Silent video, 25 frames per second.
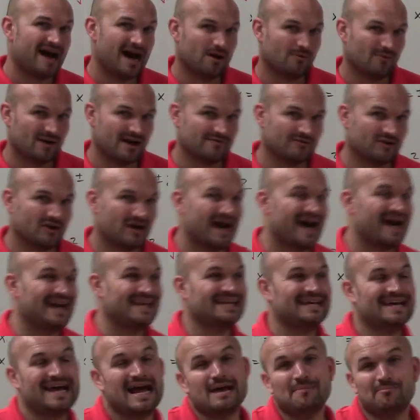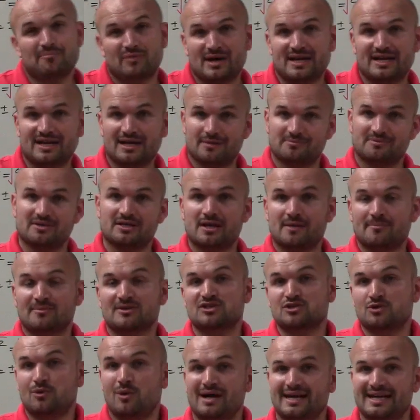However, I can break up the number
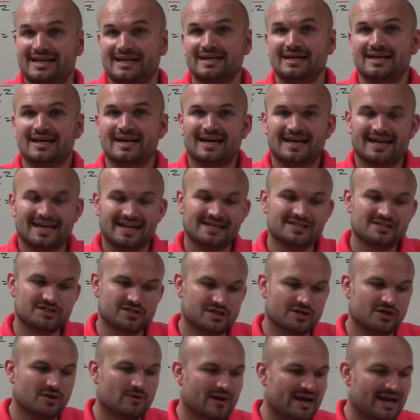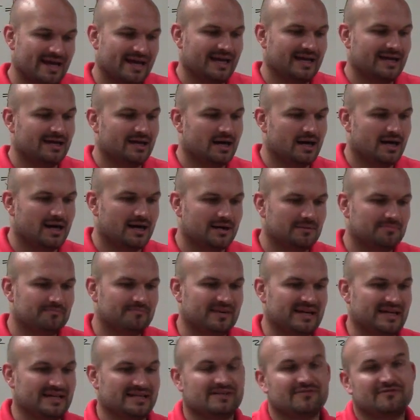twenty into a, um,
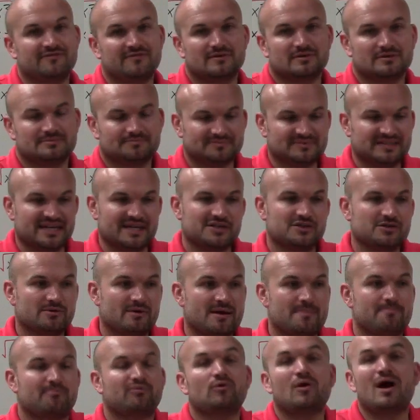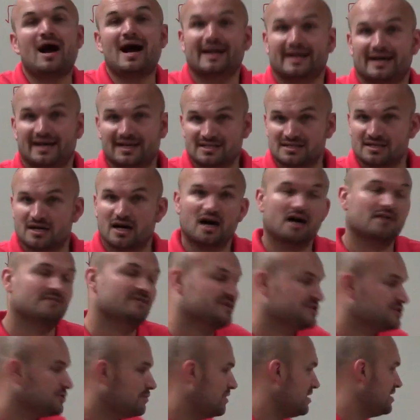being into a product of
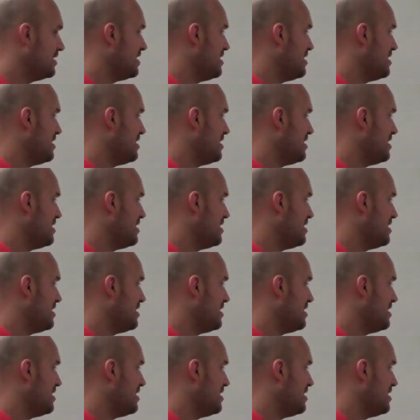a square